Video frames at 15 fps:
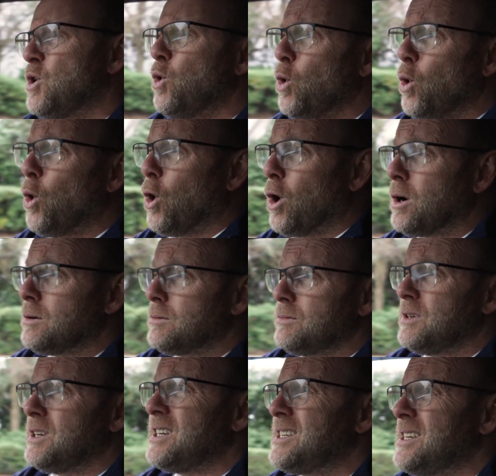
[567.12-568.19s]
Or
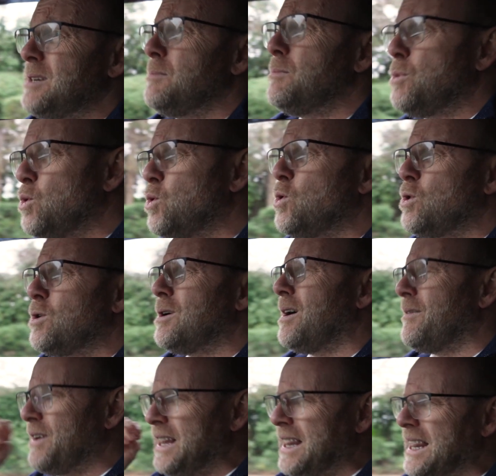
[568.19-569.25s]
is it more
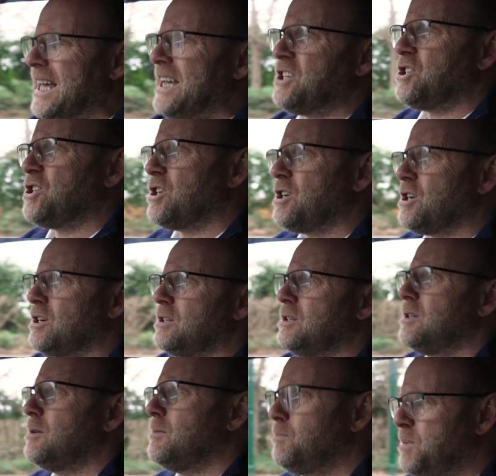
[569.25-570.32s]
of a leisure
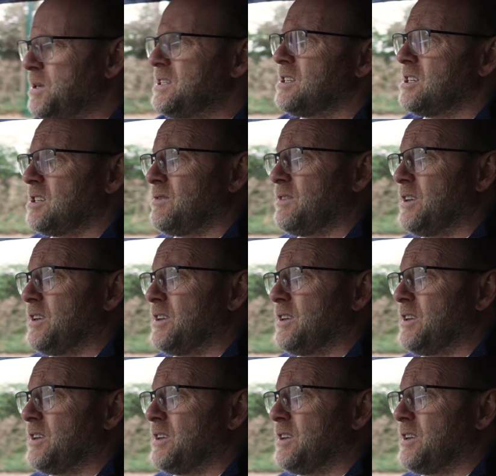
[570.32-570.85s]
business